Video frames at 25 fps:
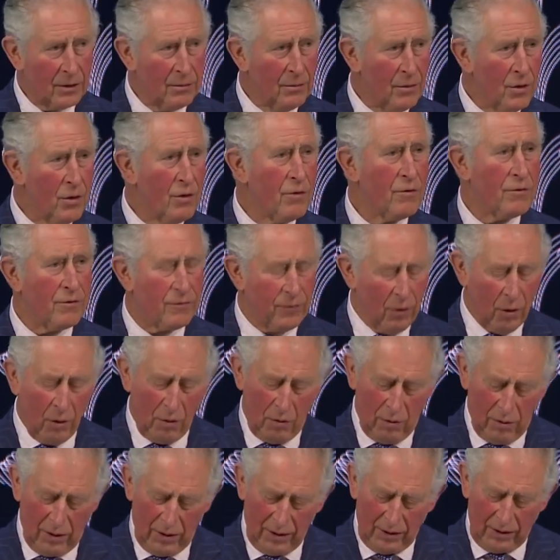To move
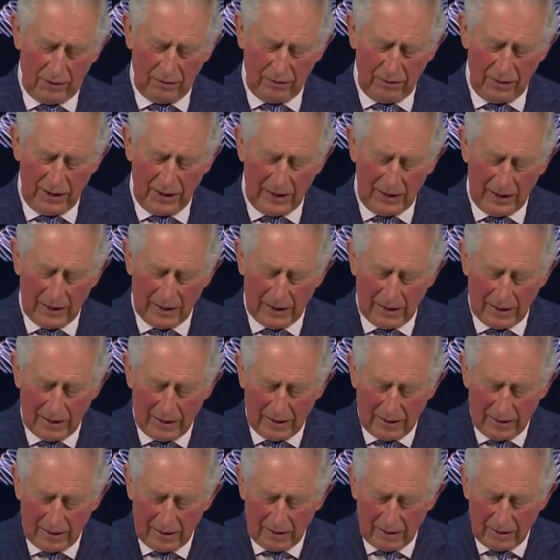forward, we
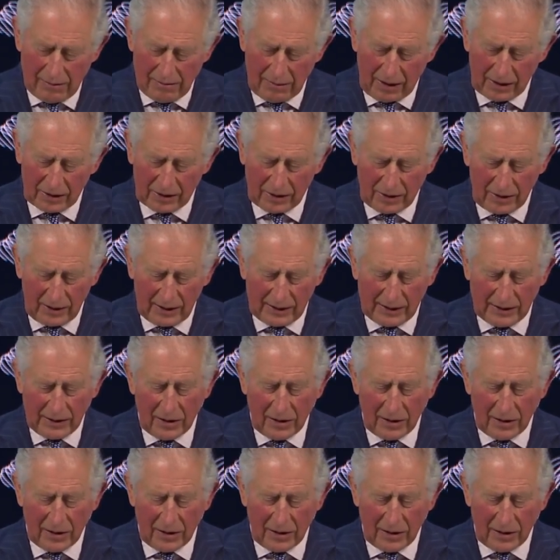must